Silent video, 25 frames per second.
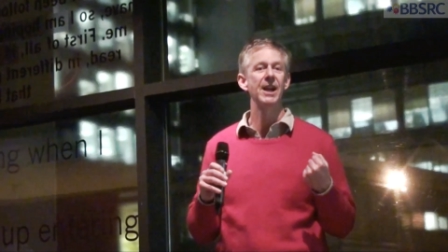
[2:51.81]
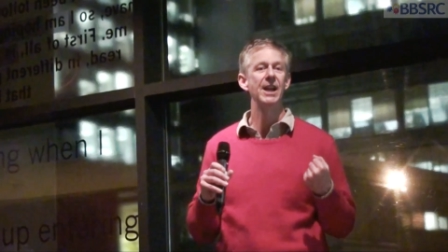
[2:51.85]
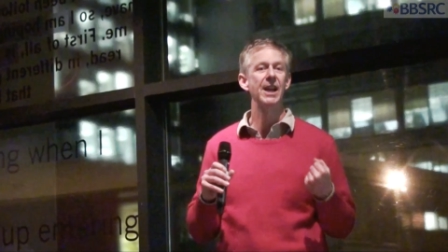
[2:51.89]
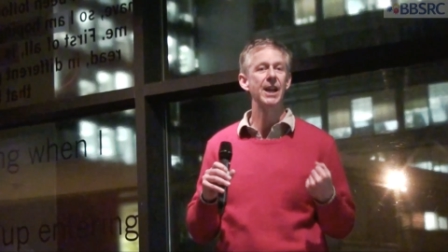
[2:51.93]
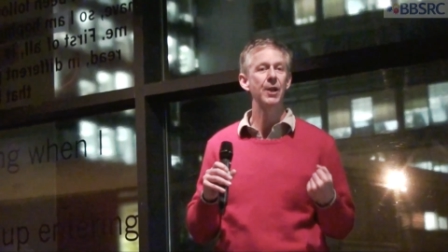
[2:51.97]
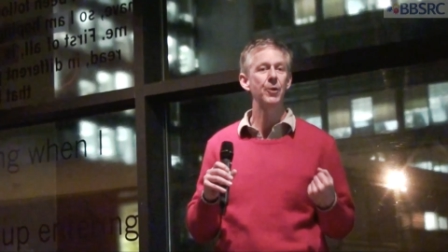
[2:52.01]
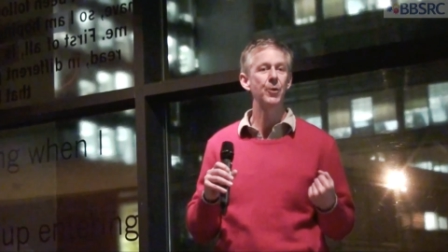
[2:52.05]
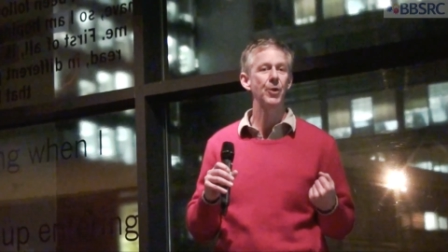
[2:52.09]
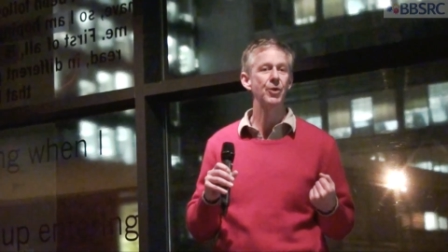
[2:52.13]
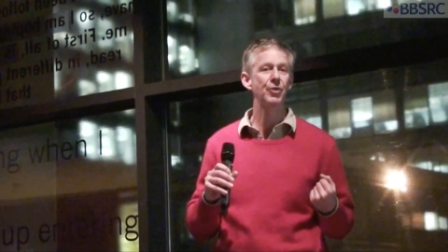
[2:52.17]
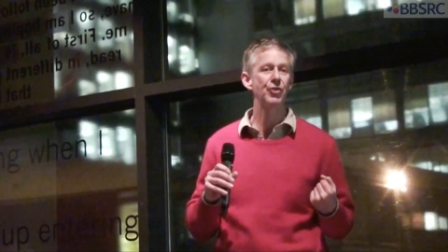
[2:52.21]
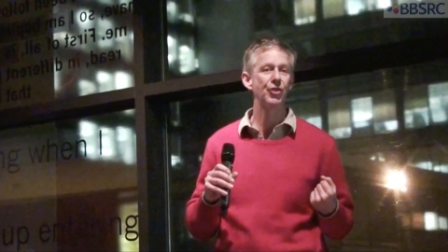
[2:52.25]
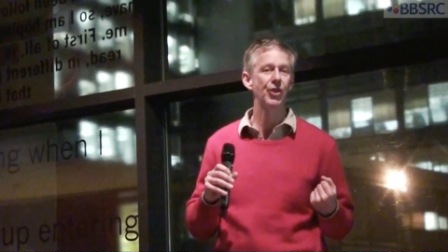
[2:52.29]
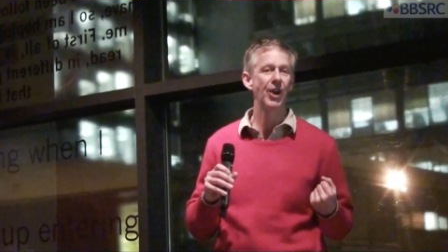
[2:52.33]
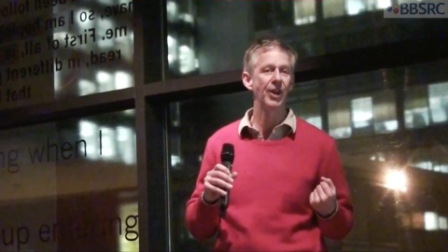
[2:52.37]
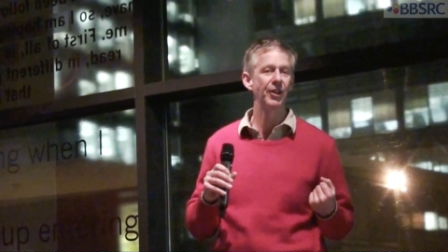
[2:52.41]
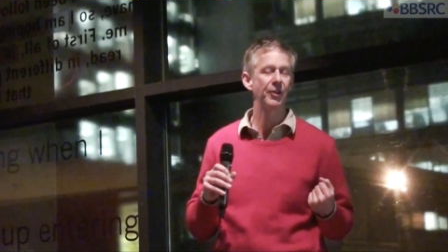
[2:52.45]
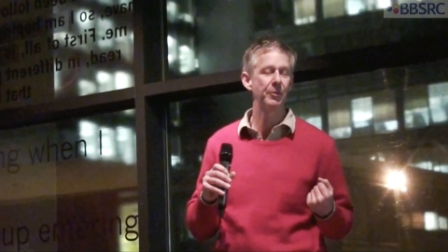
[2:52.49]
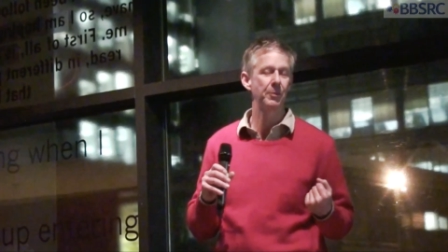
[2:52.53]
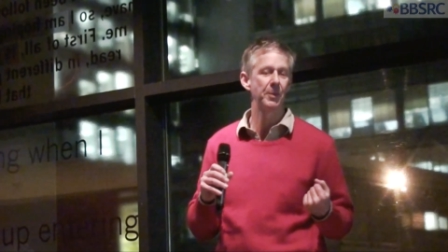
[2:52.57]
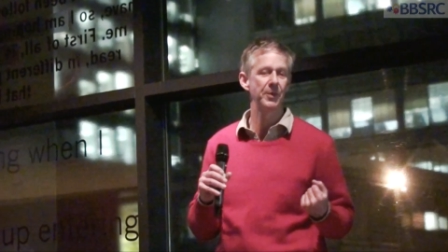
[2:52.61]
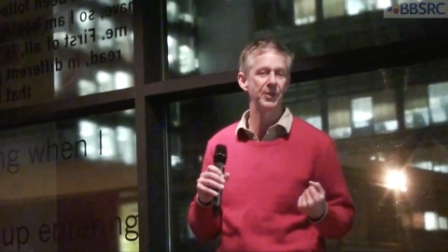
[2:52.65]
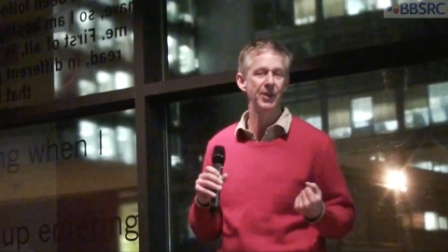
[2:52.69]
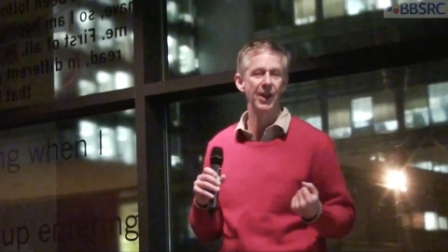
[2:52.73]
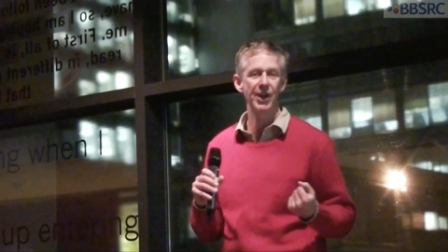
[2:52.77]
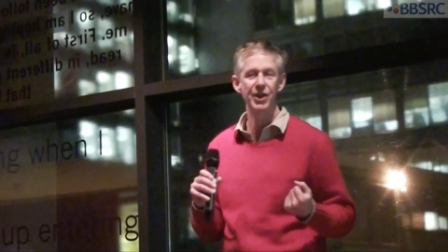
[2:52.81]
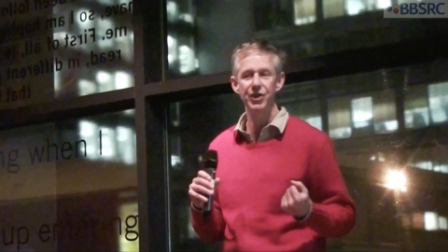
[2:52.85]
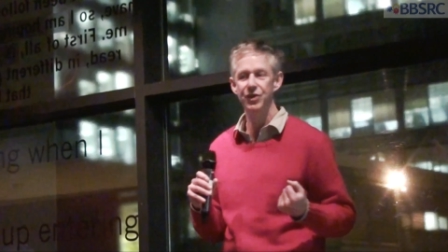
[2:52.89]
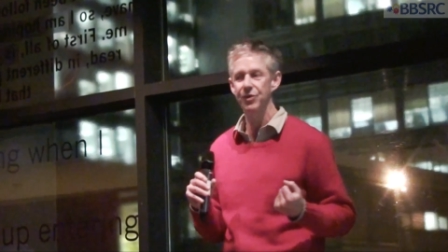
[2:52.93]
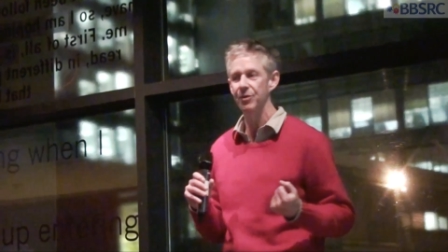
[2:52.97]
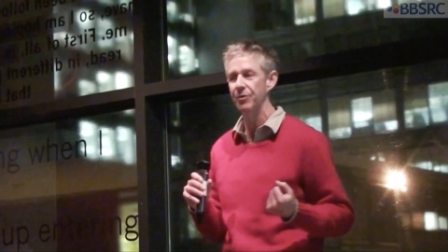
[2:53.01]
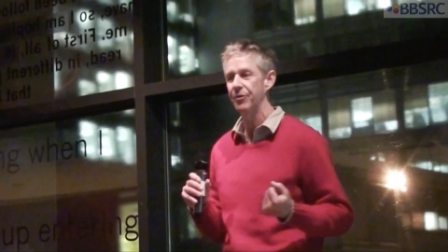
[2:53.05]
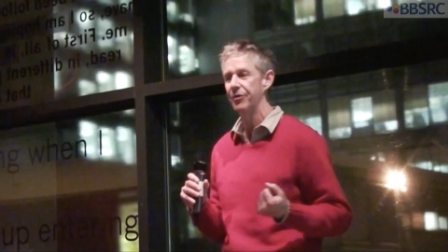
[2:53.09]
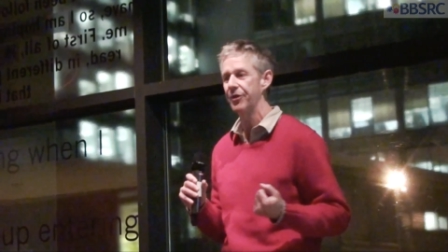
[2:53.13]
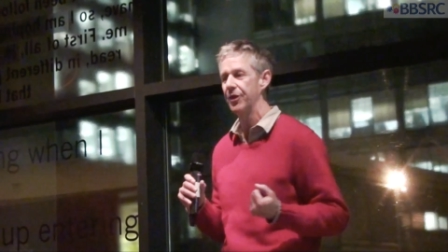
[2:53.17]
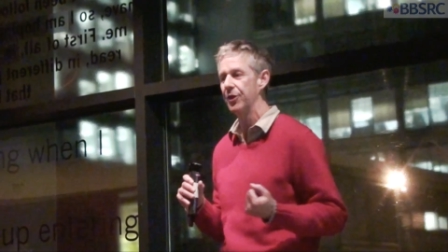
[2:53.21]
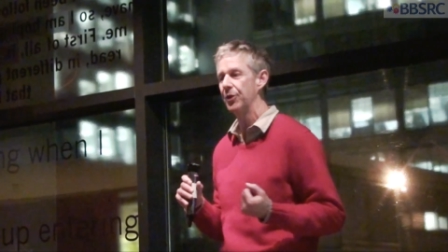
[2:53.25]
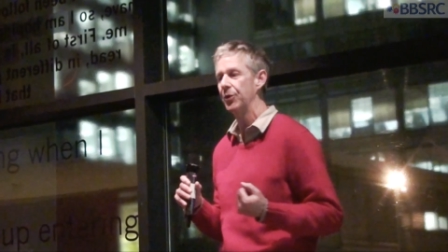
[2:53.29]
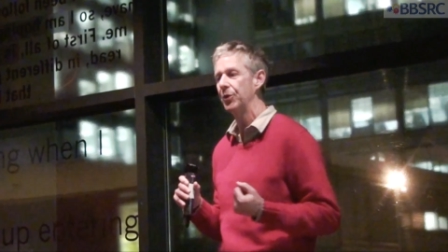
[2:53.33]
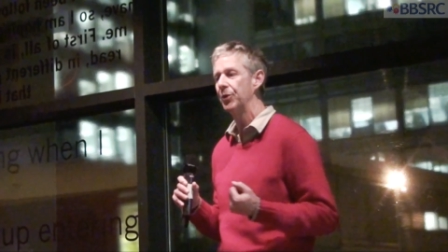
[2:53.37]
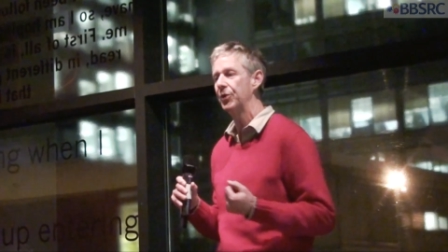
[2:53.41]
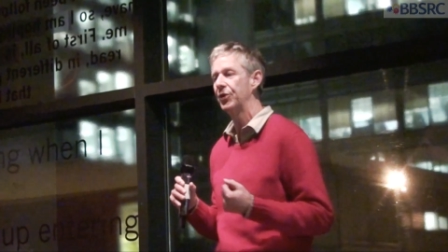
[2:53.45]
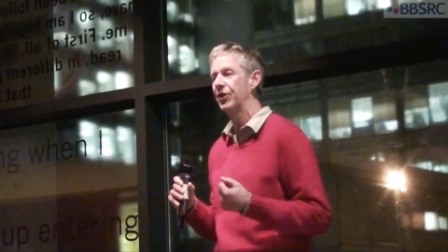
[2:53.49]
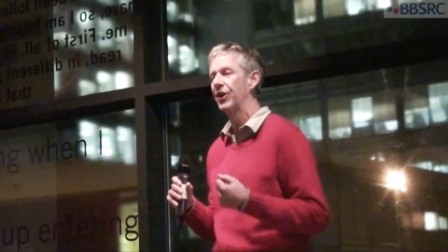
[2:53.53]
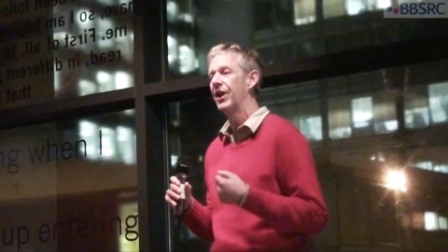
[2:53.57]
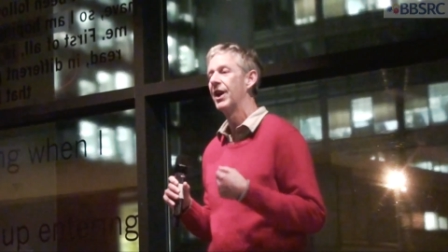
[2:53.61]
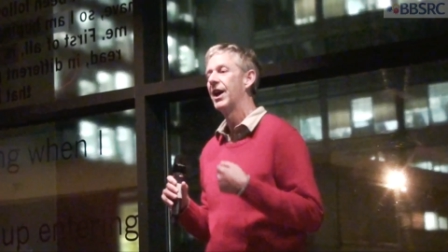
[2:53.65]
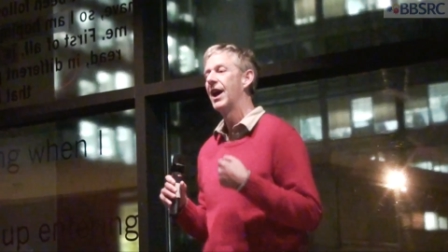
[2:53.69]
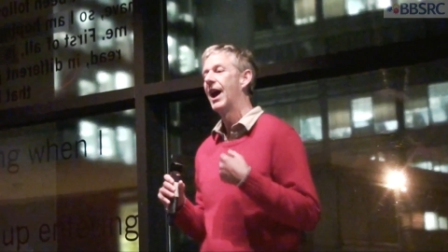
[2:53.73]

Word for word: liquid transportation fuels